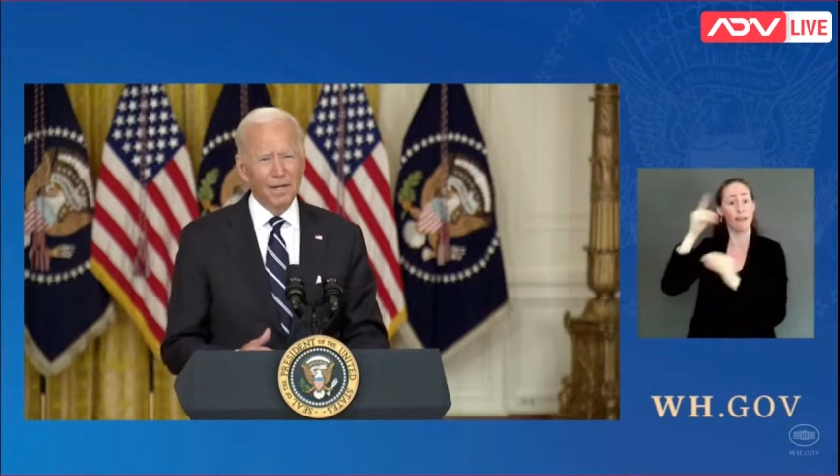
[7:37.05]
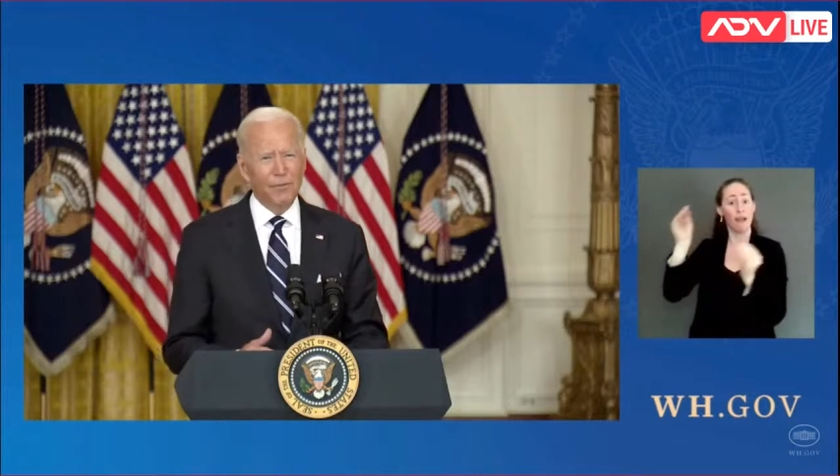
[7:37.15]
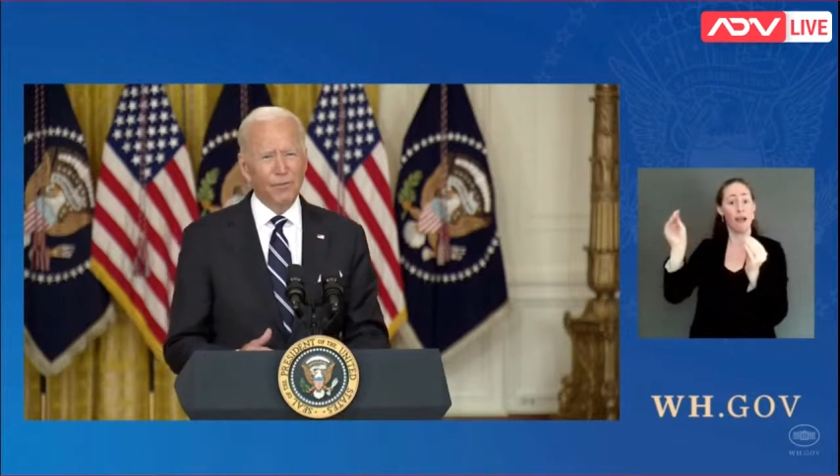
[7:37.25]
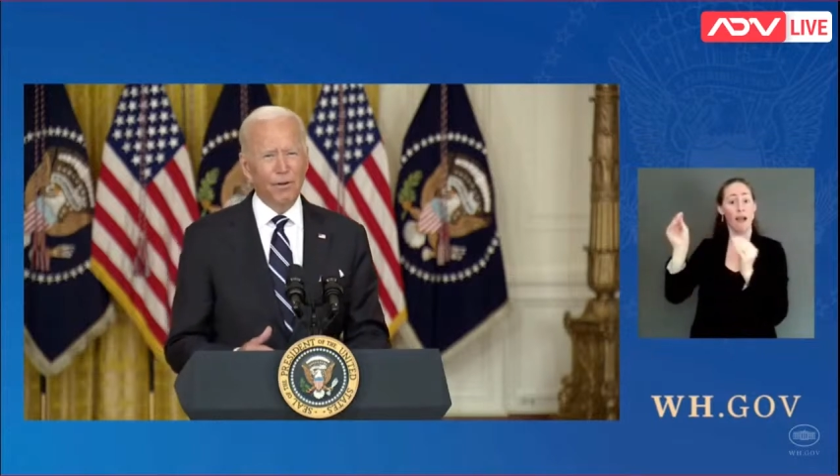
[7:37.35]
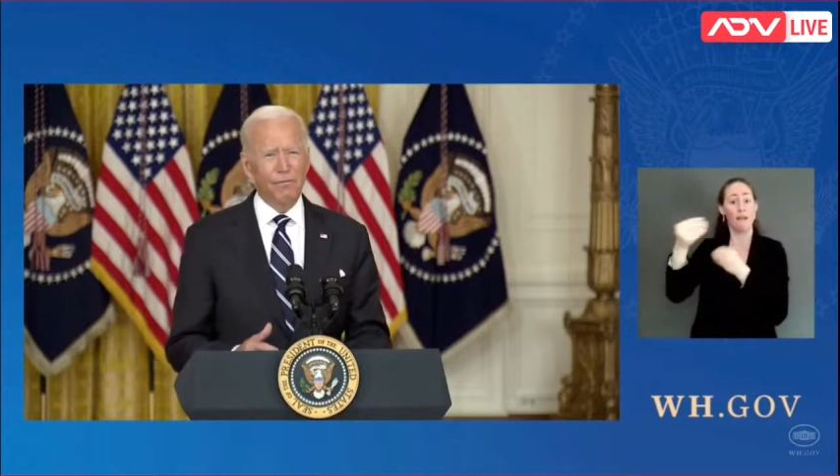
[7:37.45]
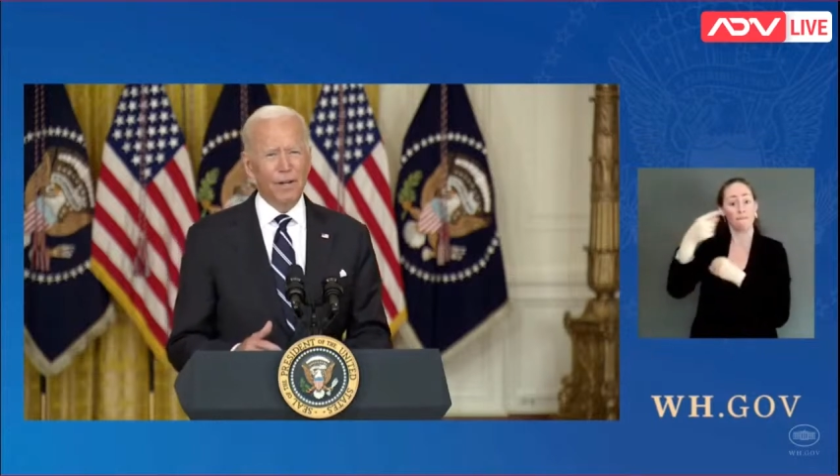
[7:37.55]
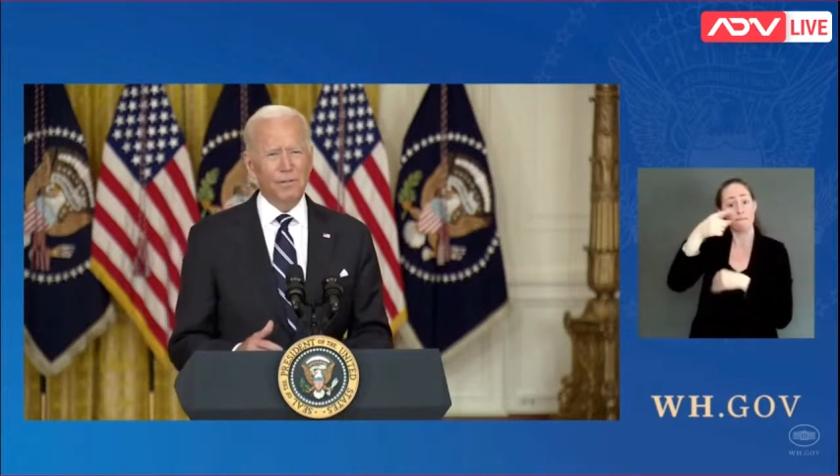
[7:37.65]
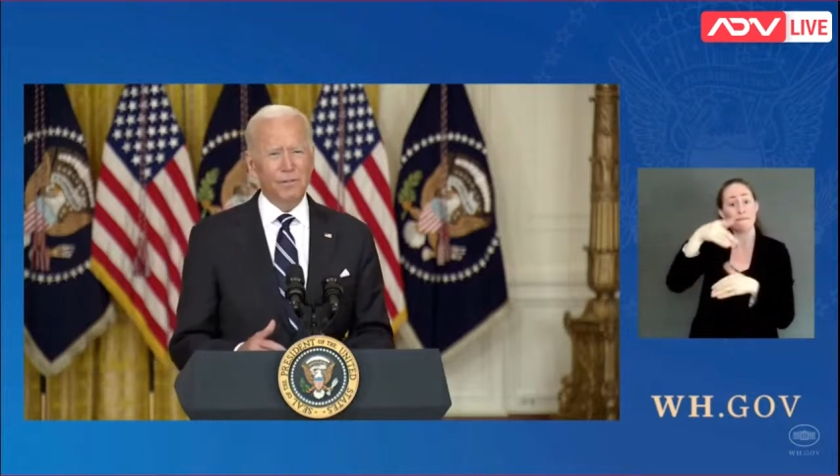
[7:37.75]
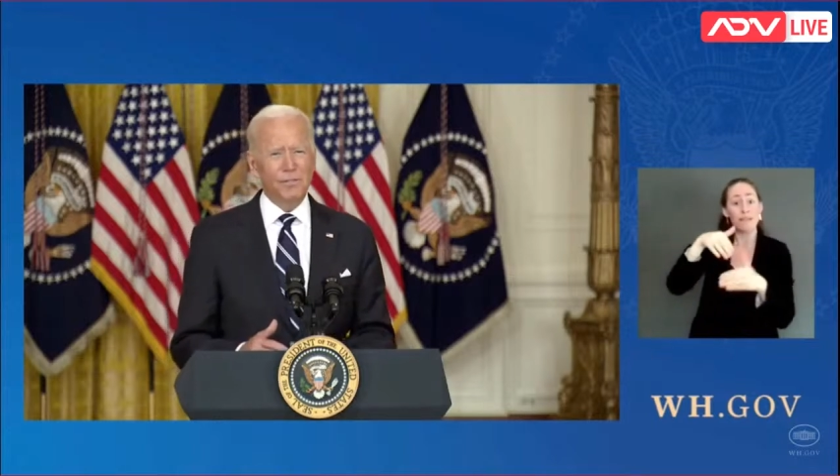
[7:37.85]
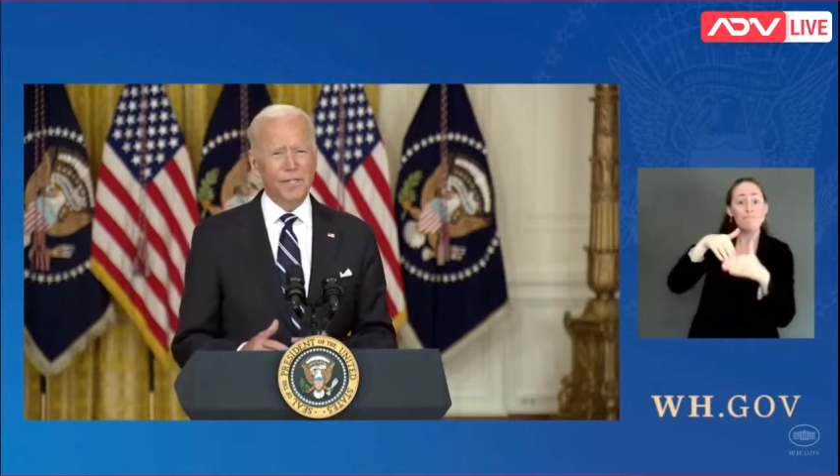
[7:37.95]
If you're a
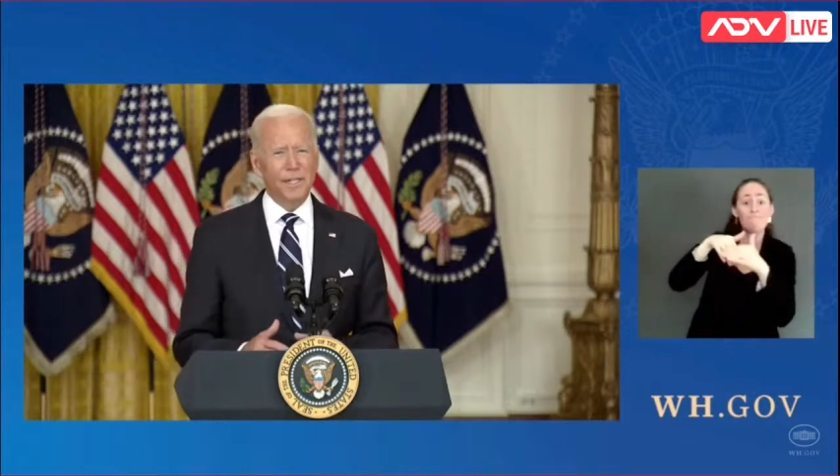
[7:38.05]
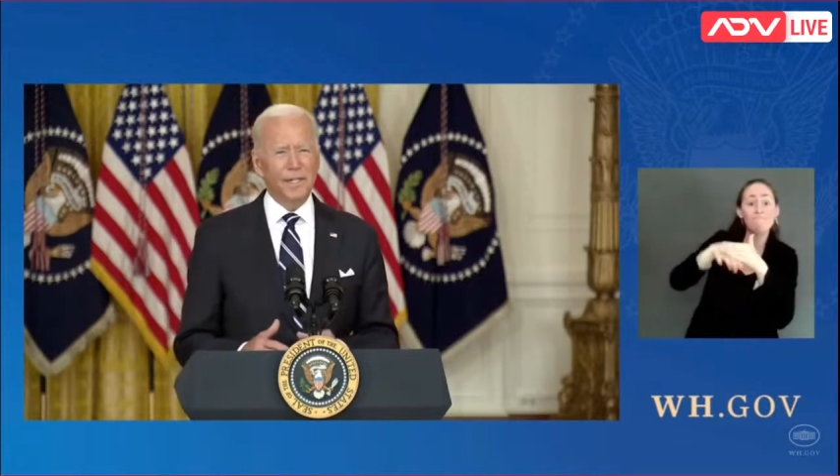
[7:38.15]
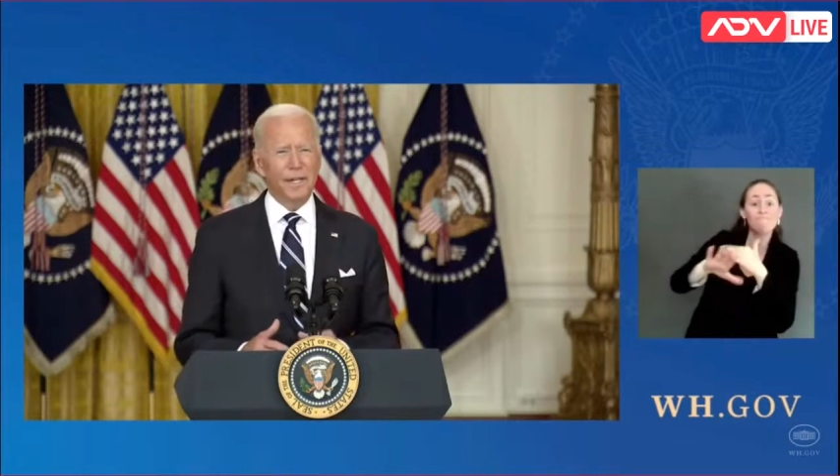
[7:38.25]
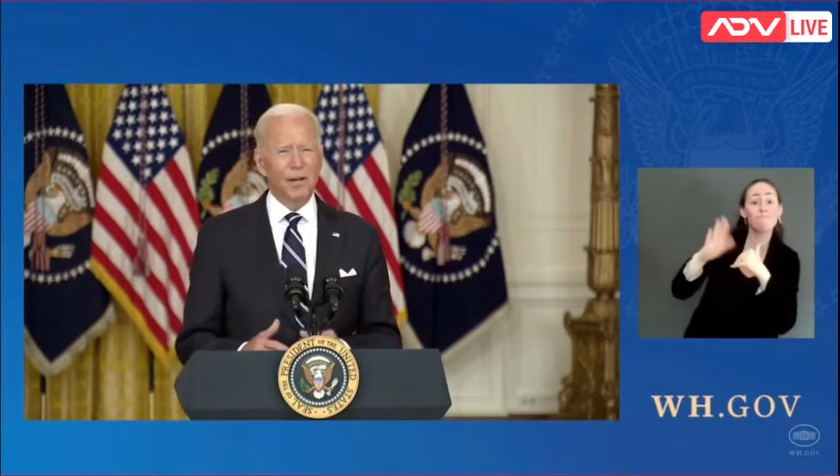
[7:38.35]
veteran seeking